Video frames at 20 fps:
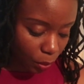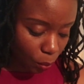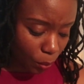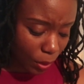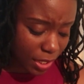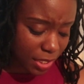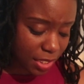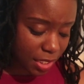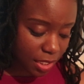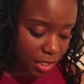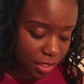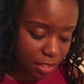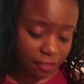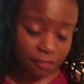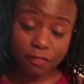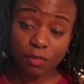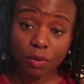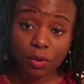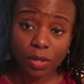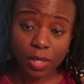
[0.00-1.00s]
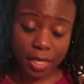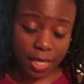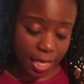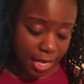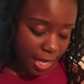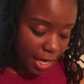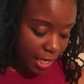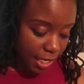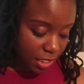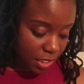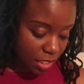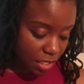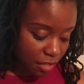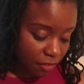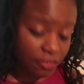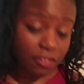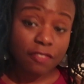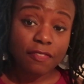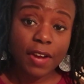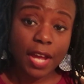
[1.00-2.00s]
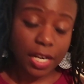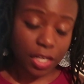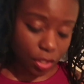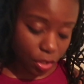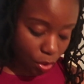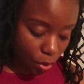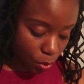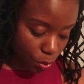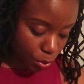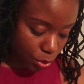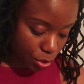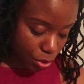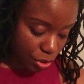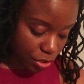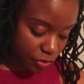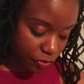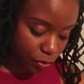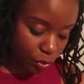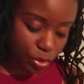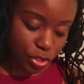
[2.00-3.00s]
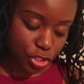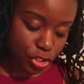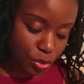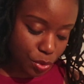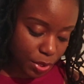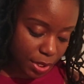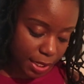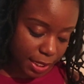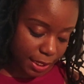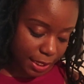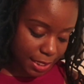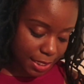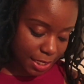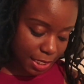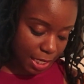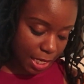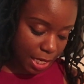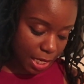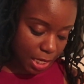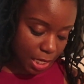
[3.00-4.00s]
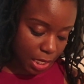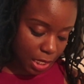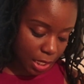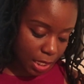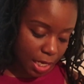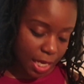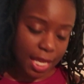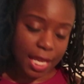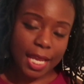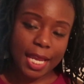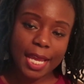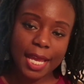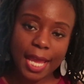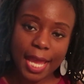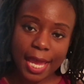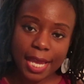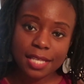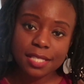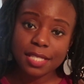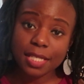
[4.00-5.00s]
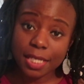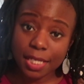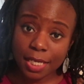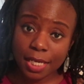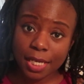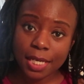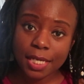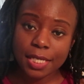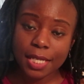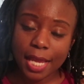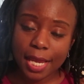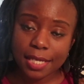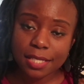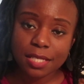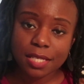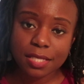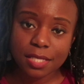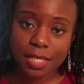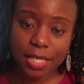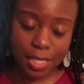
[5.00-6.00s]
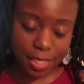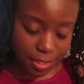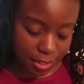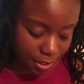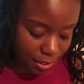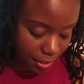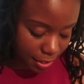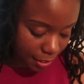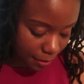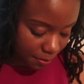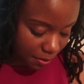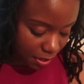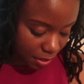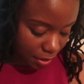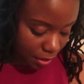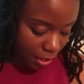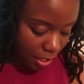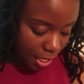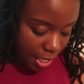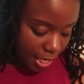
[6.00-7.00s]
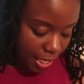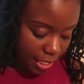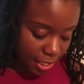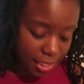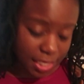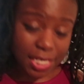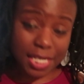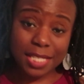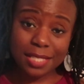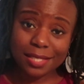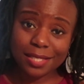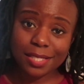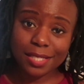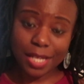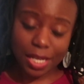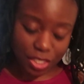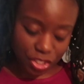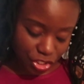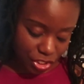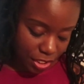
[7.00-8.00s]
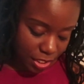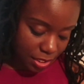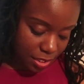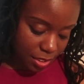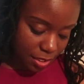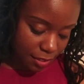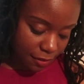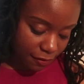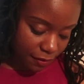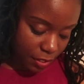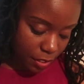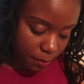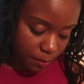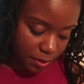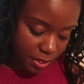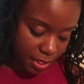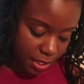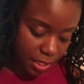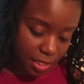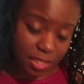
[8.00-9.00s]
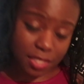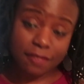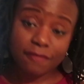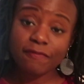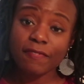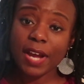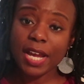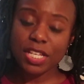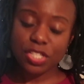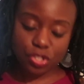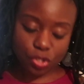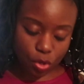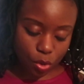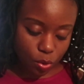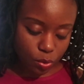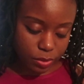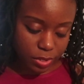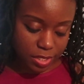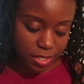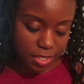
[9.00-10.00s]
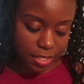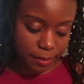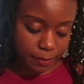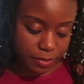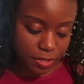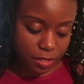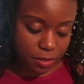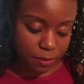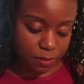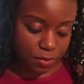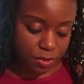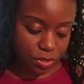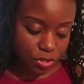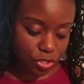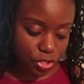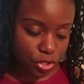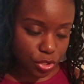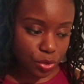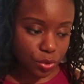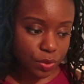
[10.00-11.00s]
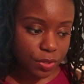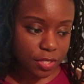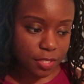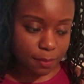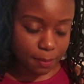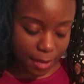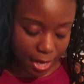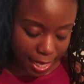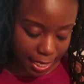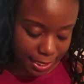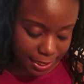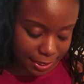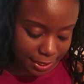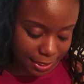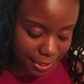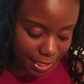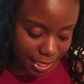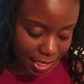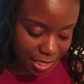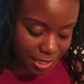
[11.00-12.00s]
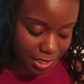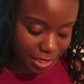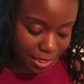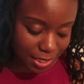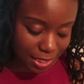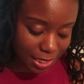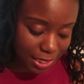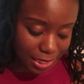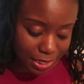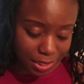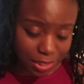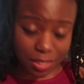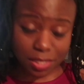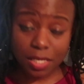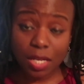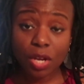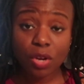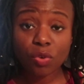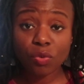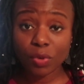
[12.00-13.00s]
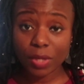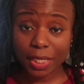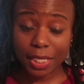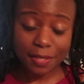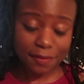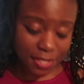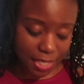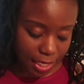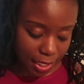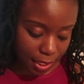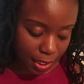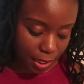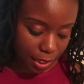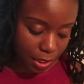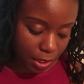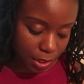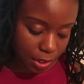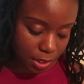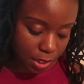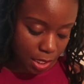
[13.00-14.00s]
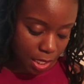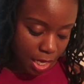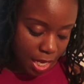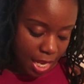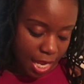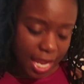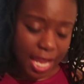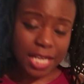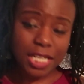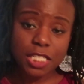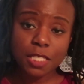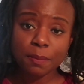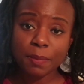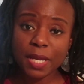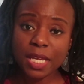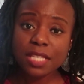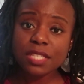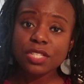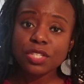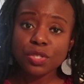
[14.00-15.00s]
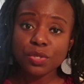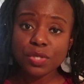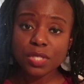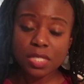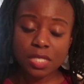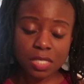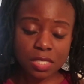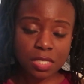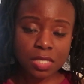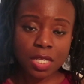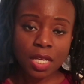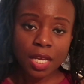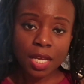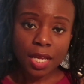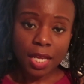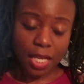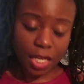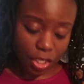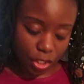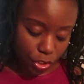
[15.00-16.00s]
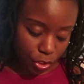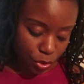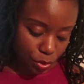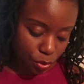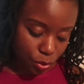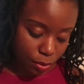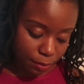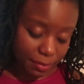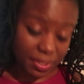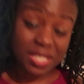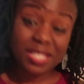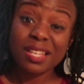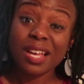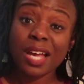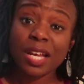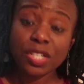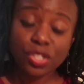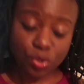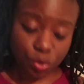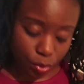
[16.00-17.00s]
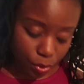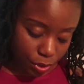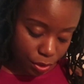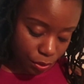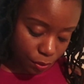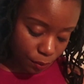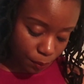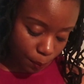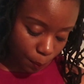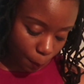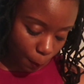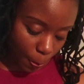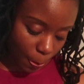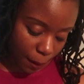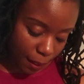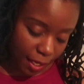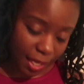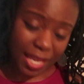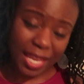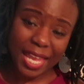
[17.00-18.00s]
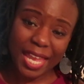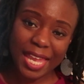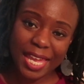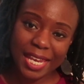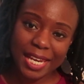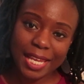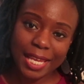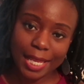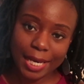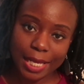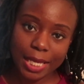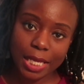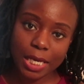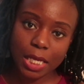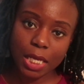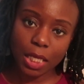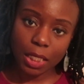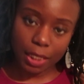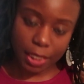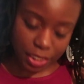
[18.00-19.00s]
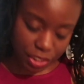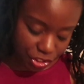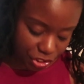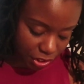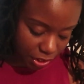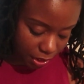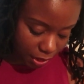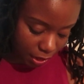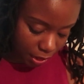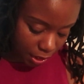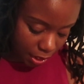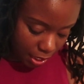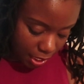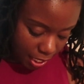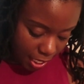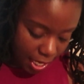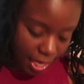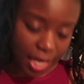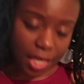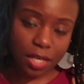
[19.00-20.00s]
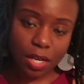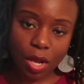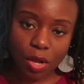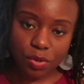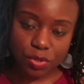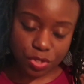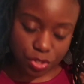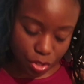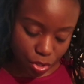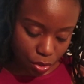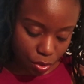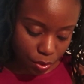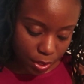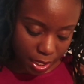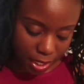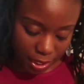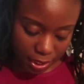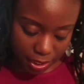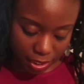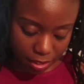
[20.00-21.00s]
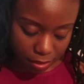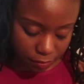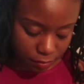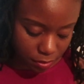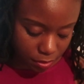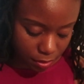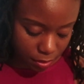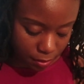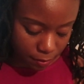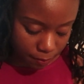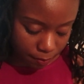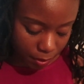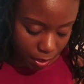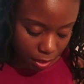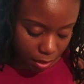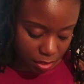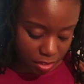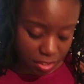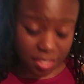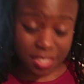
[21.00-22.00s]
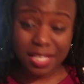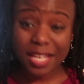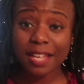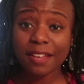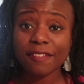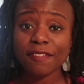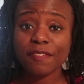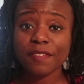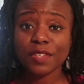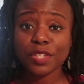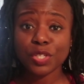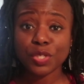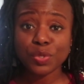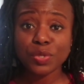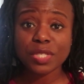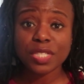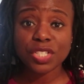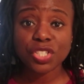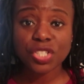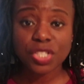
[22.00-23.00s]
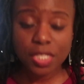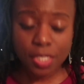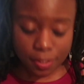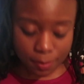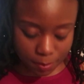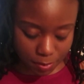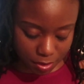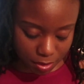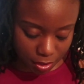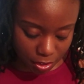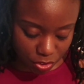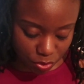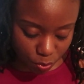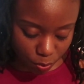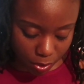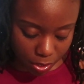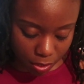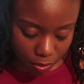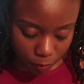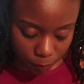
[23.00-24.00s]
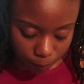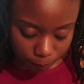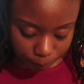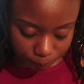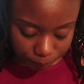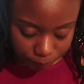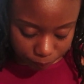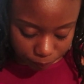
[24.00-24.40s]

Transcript: What is it good for? It's good for fighting odors, for soothing the skin. It acts as an antiseptic. It eases digestive upsets, fights colds and symptoms, soothes bites and stings, relieves headaches. And its best uses include massage oil in an inhalation, and also it gives some safe usage tips as well.